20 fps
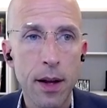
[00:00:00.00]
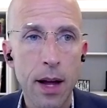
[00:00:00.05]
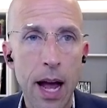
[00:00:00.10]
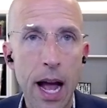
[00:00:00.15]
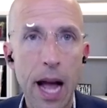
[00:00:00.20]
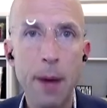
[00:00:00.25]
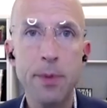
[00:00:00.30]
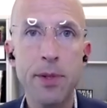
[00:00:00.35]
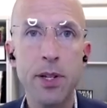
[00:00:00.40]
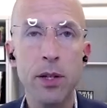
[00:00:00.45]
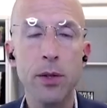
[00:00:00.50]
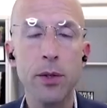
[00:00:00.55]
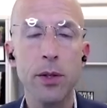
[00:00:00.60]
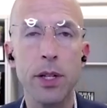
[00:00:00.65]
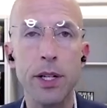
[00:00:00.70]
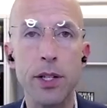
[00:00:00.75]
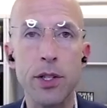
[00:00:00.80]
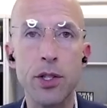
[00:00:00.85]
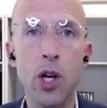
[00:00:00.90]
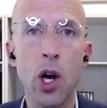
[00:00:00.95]

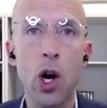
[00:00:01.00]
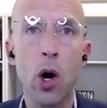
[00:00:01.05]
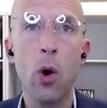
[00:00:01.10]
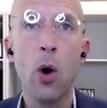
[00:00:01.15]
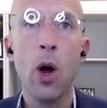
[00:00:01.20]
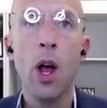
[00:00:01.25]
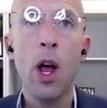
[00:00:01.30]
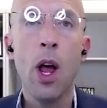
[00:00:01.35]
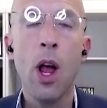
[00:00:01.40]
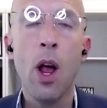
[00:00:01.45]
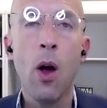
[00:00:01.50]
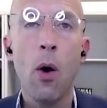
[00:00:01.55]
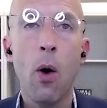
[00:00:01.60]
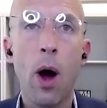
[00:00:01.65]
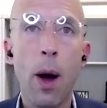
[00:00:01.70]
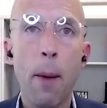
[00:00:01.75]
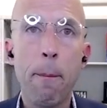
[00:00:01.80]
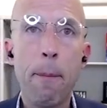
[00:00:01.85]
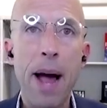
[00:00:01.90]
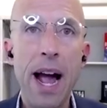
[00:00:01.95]
Absolutely. So
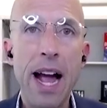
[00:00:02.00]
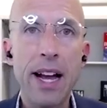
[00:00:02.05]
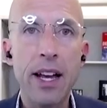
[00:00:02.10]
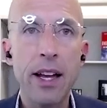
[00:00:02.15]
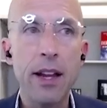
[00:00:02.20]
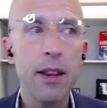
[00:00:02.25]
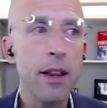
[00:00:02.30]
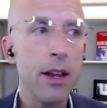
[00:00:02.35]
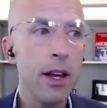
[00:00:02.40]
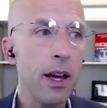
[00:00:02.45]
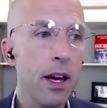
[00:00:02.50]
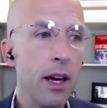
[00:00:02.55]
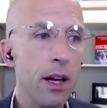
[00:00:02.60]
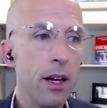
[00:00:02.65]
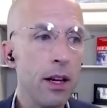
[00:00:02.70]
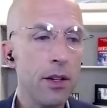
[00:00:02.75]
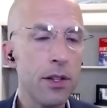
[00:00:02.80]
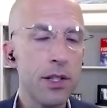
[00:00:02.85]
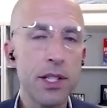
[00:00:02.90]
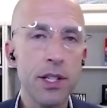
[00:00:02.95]
back in
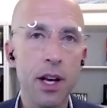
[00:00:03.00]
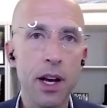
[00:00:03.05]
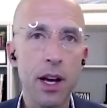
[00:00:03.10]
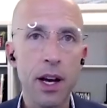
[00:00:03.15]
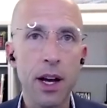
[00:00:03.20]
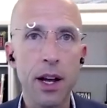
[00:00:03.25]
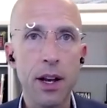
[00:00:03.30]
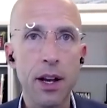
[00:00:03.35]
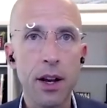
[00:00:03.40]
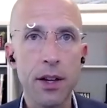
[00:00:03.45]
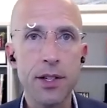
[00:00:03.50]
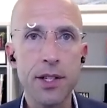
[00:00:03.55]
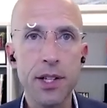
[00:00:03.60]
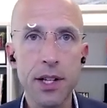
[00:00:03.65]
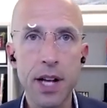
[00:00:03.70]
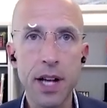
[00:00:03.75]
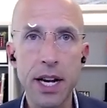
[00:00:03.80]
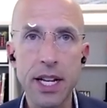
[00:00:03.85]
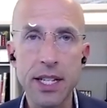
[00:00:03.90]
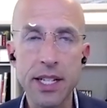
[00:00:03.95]
the
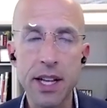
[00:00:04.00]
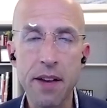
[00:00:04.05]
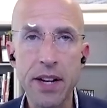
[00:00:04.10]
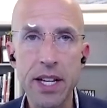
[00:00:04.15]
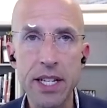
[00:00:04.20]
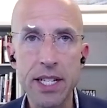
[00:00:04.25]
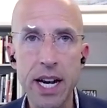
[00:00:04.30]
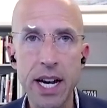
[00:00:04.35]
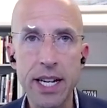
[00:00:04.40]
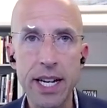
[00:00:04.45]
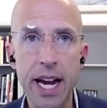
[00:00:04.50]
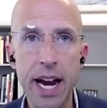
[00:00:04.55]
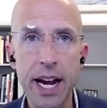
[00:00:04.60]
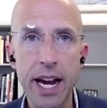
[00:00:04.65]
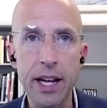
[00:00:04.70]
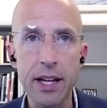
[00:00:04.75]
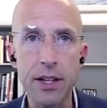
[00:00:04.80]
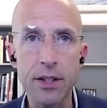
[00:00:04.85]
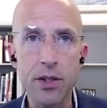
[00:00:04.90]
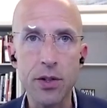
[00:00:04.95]
1970s,
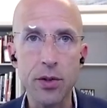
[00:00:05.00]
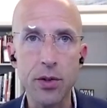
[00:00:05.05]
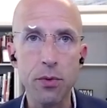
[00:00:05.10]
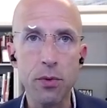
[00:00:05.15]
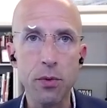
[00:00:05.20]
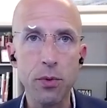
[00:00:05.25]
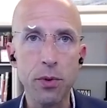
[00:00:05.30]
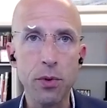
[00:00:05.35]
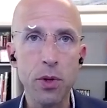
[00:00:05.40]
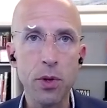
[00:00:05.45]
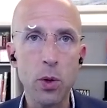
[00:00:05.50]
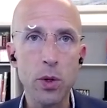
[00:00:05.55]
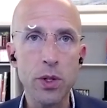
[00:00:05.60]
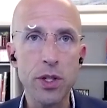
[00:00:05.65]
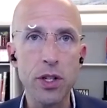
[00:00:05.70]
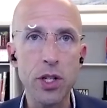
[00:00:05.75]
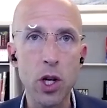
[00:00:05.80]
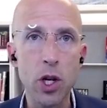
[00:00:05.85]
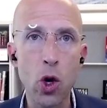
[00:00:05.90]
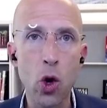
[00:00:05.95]
1980s, there was
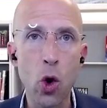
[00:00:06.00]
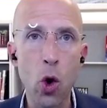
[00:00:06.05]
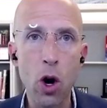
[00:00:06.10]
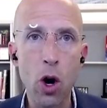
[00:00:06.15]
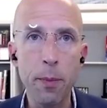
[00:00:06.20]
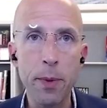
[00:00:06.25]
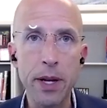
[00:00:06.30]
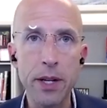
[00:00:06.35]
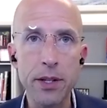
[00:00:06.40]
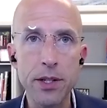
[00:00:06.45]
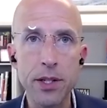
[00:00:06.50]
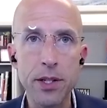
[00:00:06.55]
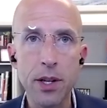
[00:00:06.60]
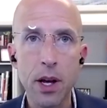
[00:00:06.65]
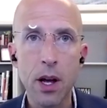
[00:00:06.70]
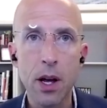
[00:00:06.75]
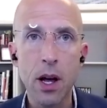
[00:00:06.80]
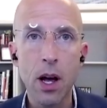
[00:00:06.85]
this enormous